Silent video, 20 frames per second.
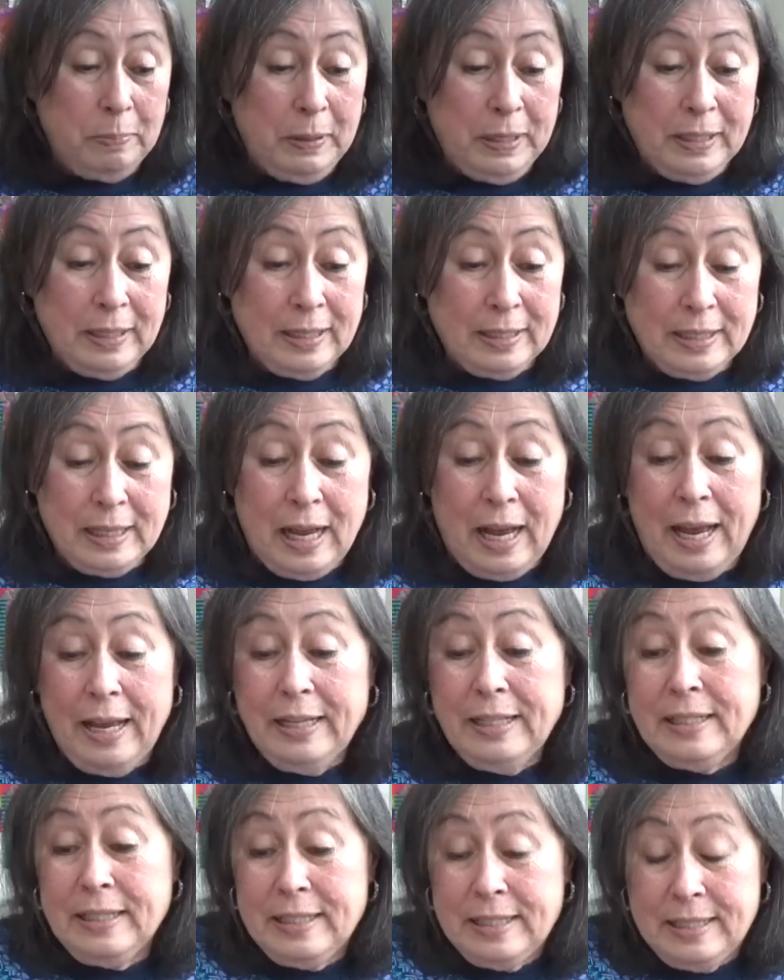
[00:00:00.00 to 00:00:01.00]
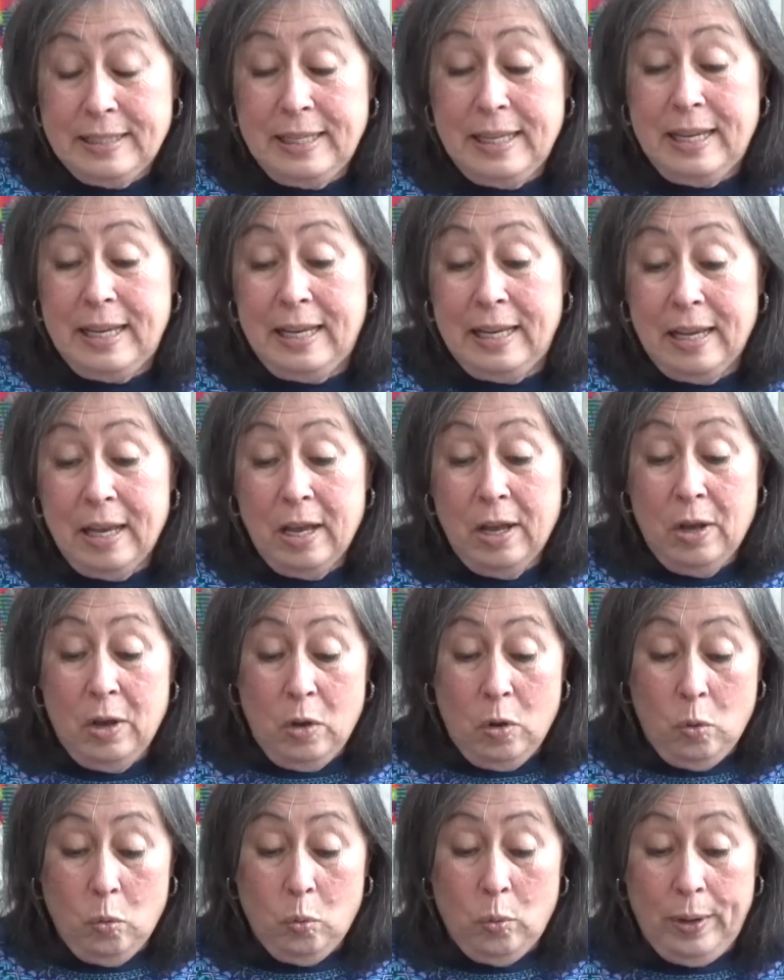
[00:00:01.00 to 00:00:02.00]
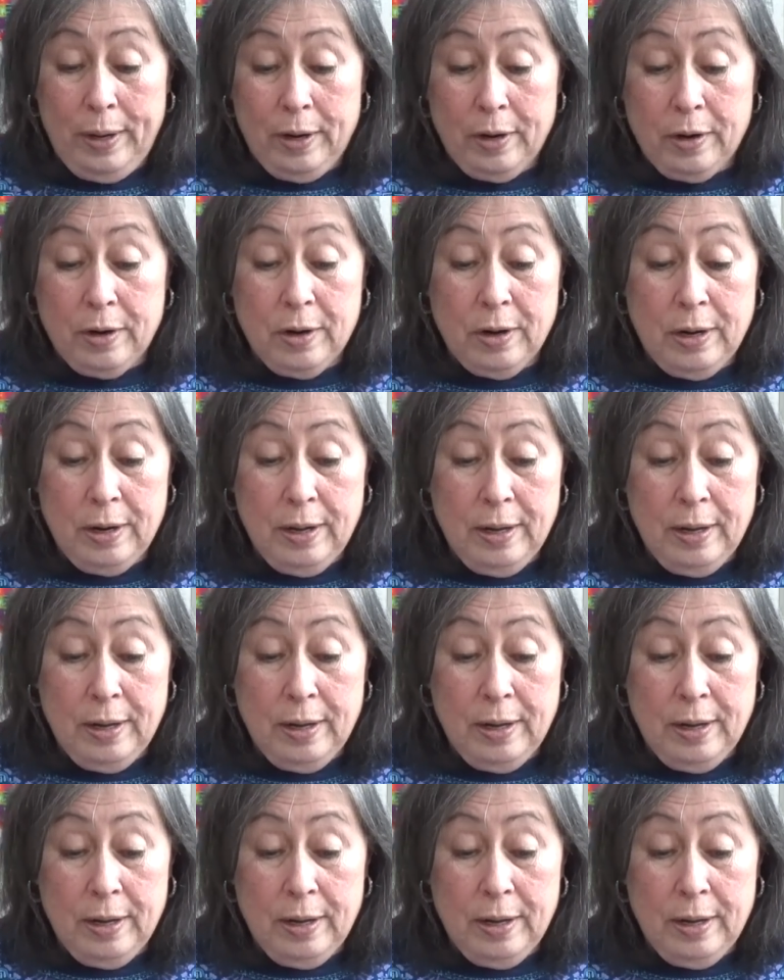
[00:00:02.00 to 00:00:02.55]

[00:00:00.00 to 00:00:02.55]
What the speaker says: because I can see where